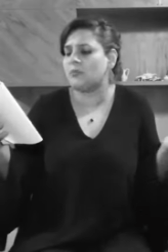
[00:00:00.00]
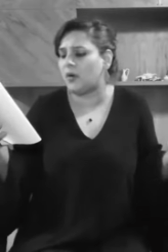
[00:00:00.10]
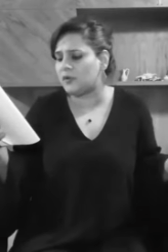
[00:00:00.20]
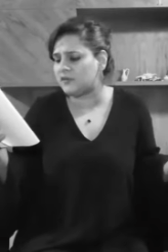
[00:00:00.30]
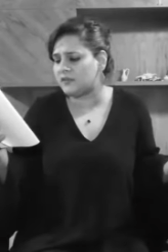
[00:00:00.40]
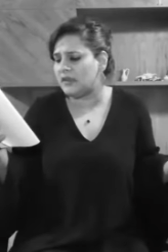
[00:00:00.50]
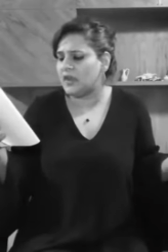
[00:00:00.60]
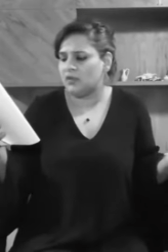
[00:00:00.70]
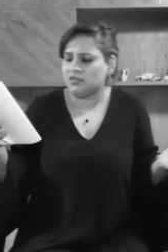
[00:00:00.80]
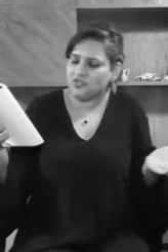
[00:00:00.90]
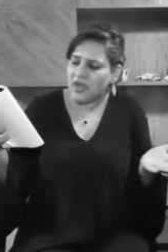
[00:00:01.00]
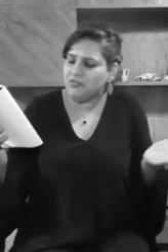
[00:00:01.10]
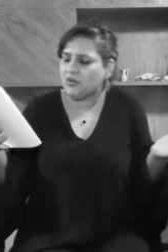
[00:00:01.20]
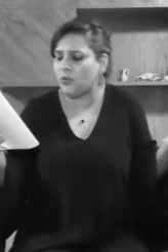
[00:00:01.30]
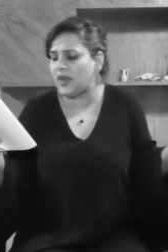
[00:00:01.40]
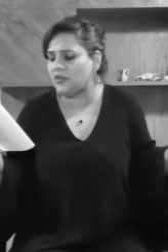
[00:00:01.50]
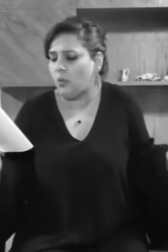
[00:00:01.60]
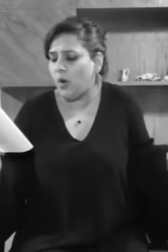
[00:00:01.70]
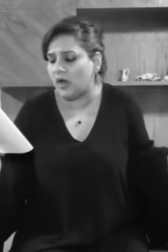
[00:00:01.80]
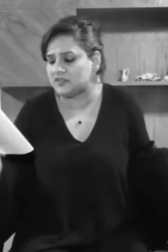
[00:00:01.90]
bones whichever way you
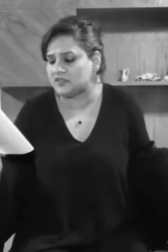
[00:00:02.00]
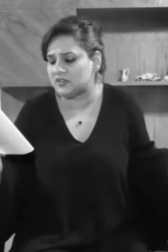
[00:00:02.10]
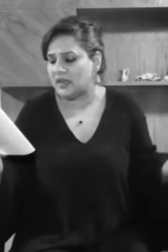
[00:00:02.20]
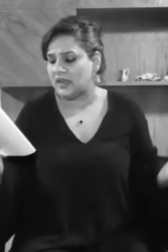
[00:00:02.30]
want